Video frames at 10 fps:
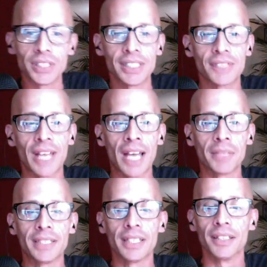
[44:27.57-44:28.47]
and his
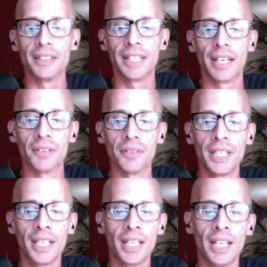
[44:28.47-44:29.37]
family. They're
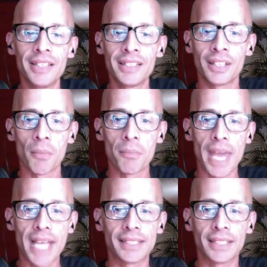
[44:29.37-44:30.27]

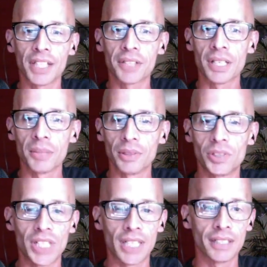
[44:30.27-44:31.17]
amazing, incredible,
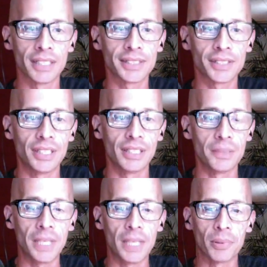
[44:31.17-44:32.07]
generous, good
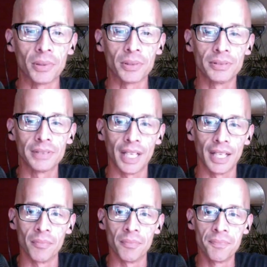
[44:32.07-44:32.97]
people.
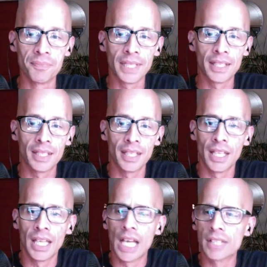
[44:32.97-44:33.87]

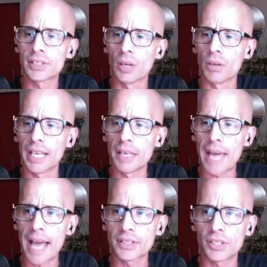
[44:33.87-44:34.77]
So getting
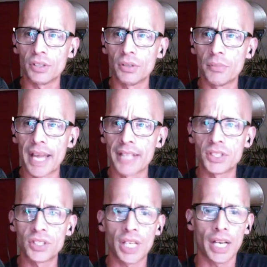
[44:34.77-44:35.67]
back to
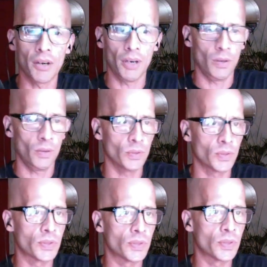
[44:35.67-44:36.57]

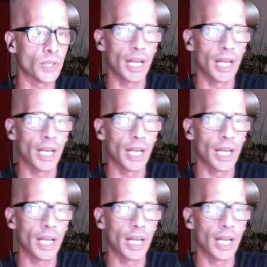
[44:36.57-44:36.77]
Bancheros.